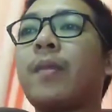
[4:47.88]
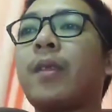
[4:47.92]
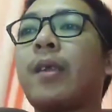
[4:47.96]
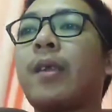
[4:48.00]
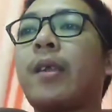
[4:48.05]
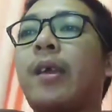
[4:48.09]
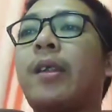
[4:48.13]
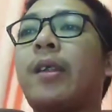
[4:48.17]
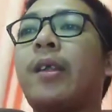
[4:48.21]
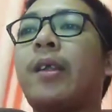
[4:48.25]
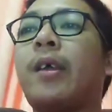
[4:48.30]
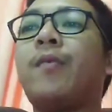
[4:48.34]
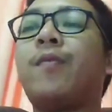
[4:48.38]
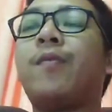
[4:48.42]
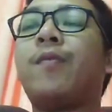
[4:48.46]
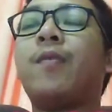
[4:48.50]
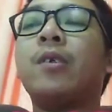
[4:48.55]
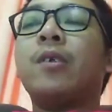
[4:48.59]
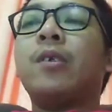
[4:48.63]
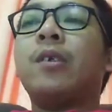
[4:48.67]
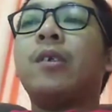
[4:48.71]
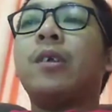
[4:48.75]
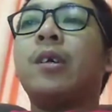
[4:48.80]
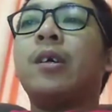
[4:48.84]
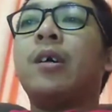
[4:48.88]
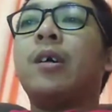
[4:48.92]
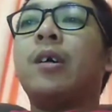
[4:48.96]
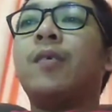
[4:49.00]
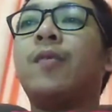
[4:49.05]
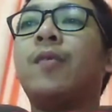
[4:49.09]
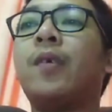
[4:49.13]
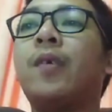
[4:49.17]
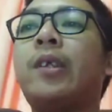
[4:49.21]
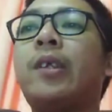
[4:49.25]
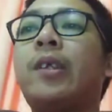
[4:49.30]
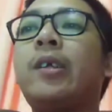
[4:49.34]
and then for the
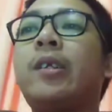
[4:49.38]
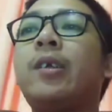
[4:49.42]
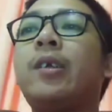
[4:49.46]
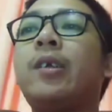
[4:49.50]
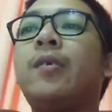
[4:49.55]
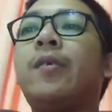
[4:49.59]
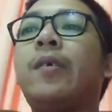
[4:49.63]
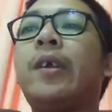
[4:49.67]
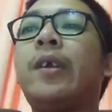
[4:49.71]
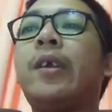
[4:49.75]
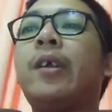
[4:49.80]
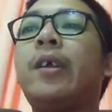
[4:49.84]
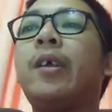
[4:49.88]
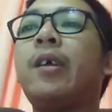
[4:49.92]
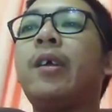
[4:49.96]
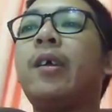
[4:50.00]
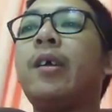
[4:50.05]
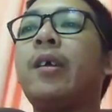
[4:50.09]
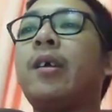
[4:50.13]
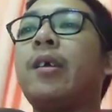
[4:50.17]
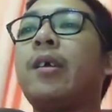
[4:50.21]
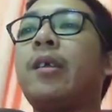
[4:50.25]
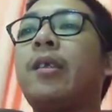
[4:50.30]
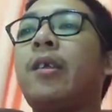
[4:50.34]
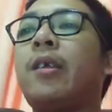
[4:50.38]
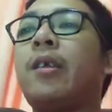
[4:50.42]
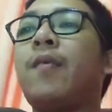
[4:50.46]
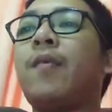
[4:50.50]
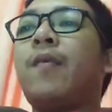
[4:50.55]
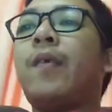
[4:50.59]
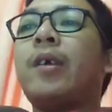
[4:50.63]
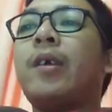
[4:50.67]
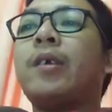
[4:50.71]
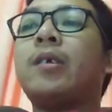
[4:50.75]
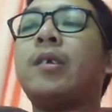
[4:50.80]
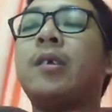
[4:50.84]
40 degree, the
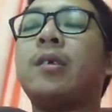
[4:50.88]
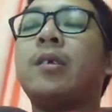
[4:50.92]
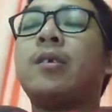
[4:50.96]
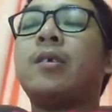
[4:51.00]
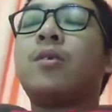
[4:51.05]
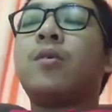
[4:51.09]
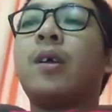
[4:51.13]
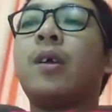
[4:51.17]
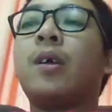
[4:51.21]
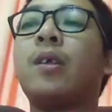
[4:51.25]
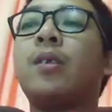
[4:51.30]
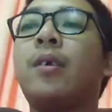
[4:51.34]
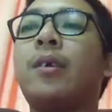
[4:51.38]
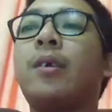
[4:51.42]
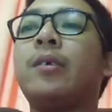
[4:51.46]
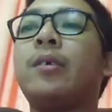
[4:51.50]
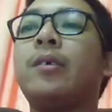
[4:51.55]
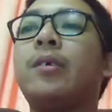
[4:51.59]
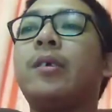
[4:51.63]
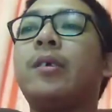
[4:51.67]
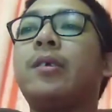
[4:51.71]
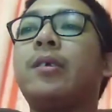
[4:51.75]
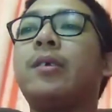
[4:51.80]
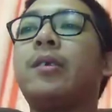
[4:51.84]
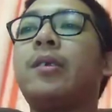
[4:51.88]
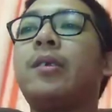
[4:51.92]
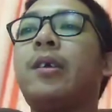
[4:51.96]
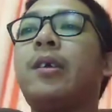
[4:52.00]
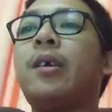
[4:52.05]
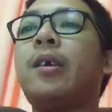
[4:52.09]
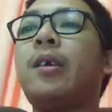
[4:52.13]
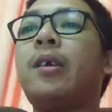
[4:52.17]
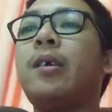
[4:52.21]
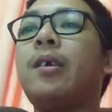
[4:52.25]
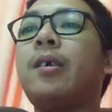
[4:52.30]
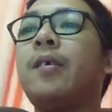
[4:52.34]
average is
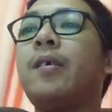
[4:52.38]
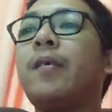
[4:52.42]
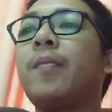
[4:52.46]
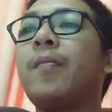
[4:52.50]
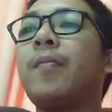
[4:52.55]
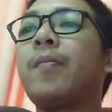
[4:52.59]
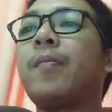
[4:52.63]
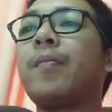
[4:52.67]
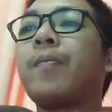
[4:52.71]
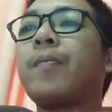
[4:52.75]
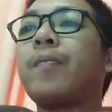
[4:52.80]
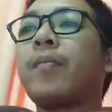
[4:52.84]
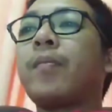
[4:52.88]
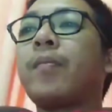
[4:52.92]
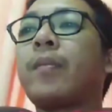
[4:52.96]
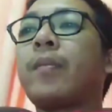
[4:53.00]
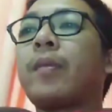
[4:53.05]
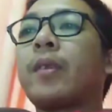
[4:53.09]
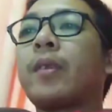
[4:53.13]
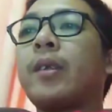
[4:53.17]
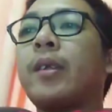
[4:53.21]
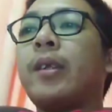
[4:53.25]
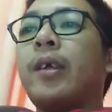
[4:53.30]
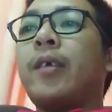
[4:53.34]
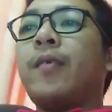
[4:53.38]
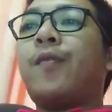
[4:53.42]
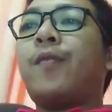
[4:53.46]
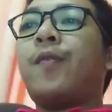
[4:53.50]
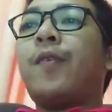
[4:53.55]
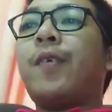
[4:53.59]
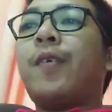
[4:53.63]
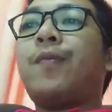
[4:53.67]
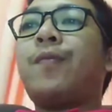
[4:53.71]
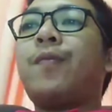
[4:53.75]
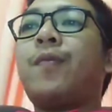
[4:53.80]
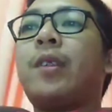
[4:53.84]
260. Then
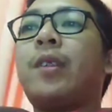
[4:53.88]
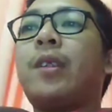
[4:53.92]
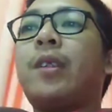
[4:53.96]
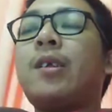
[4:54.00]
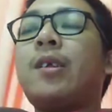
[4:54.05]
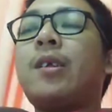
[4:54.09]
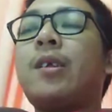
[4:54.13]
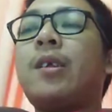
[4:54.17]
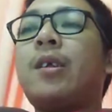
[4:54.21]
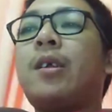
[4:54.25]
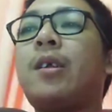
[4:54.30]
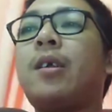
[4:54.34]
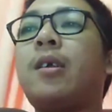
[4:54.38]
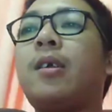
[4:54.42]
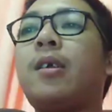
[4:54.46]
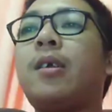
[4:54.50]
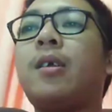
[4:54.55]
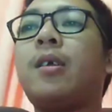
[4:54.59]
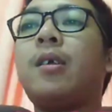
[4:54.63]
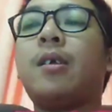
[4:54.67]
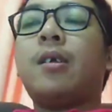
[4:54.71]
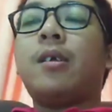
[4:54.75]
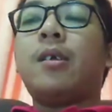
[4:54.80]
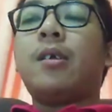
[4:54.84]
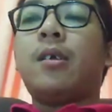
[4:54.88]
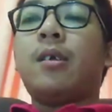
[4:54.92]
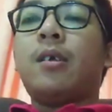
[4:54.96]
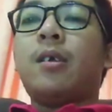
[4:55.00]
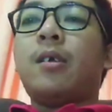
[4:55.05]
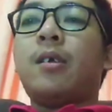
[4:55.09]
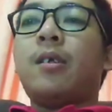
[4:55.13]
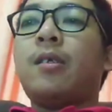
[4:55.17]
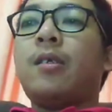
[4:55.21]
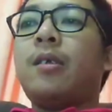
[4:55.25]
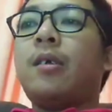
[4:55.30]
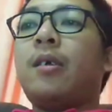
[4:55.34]
50
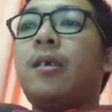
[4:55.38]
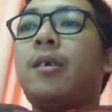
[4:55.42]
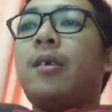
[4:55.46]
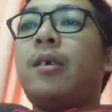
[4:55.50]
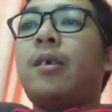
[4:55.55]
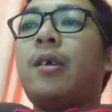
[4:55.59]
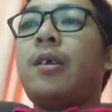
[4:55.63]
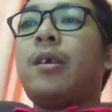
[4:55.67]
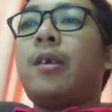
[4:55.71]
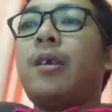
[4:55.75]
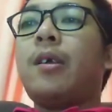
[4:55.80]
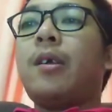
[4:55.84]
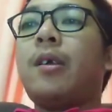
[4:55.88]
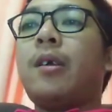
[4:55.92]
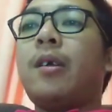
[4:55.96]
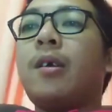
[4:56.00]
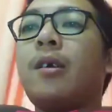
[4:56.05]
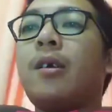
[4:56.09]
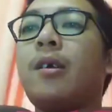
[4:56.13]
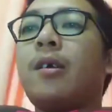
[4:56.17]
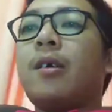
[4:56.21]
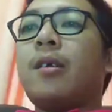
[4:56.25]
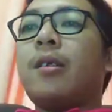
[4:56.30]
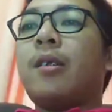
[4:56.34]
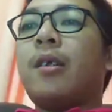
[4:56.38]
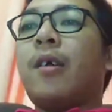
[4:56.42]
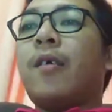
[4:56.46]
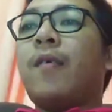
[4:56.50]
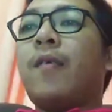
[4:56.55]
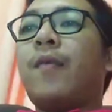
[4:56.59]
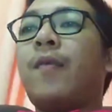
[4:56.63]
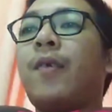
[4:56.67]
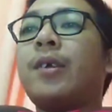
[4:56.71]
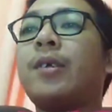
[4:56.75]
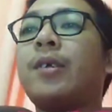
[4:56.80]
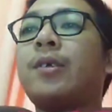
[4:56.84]
degree, the
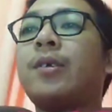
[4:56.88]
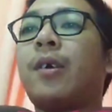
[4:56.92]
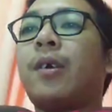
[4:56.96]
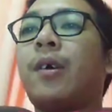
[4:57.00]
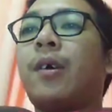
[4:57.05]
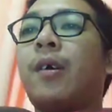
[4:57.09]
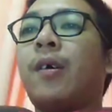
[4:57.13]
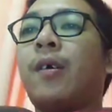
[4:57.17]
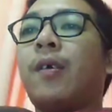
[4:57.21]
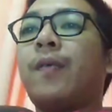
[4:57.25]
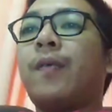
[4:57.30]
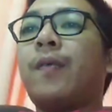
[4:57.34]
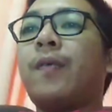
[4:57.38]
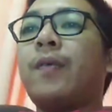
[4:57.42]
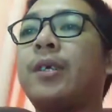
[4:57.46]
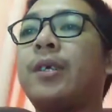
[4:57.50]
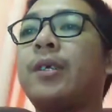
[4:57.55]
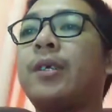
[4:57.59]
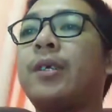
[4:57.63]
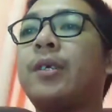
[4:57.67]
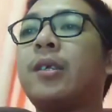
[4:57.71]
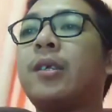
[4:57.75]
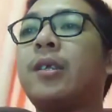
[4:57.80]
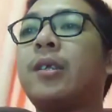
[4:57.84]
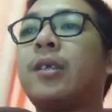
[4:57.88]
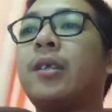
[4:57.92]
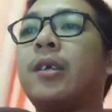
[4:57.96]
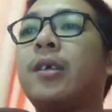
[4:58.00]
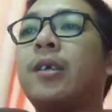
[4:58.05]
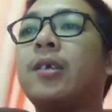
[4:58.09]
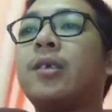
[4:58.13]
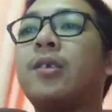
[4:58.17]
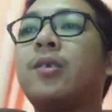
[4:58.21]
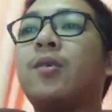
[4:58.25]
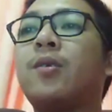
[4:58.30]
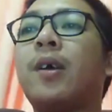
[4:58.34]
average of distance
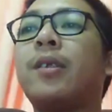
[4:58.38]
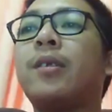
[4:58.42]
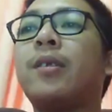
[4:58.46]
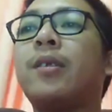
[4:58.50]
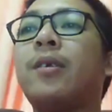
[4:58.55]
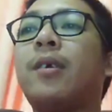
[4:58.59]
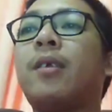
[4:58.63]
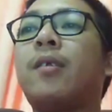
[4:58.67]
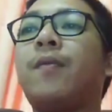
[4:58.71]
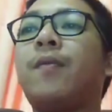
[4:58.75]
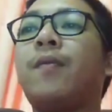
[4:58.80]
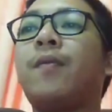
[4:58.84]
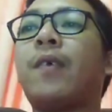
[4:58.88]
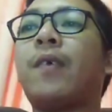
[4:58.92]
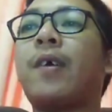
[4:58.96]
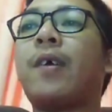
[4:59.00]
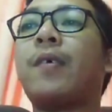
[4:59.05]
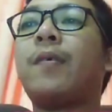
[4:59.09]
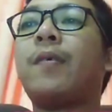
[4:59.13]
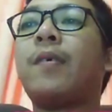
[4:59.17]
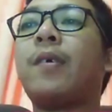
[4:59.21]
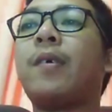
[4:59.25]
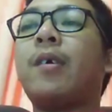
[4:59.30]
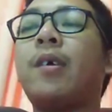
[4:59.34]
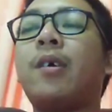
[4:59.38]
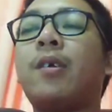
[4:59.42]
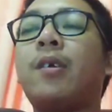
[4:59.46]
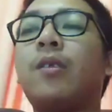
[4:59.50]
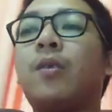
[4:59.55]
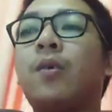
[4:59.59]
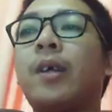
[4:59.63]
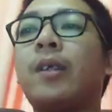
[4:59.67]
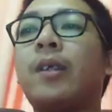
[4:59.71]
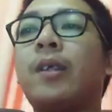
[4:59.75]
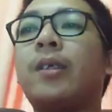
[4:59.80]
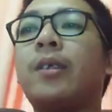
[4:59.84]
is 205
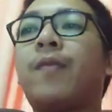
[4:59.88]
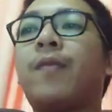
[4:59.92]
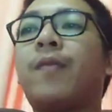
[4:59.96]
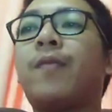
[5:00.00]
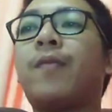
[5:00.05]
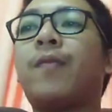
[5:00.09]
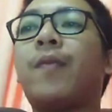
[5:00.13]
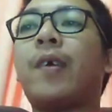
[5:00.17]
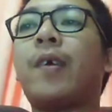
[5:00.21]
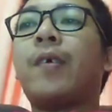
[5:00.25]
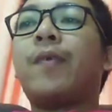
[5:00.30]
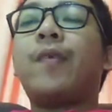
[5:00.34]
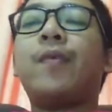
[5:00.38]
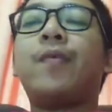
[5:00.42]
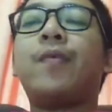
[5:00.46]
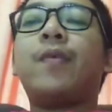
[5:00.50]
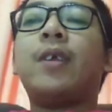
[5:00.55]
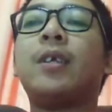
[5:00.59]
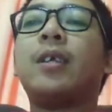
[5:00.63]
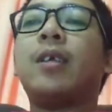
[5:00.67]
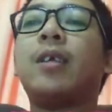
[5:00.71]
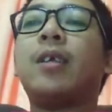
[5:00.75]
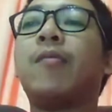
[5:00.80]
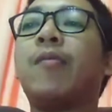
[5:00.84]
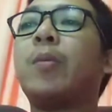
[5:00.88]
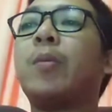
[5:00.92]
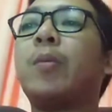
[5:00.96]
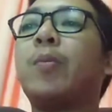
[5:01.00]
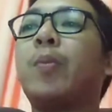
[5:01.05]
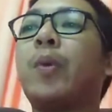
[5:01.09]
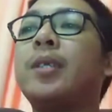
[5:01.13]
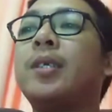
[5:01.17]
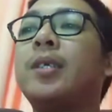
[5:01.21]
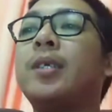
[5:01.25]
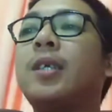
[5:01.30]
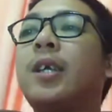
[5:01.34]

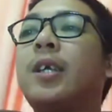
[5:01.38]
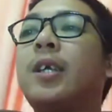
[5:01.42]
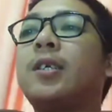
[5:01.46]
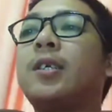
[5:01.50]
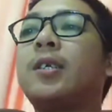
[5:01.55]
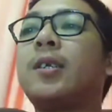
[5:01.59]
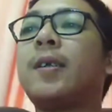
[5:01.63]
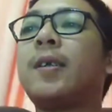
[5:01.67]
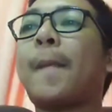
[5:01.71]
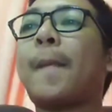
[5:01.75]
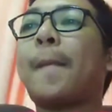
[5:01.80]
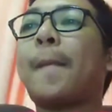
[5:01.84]
257.6,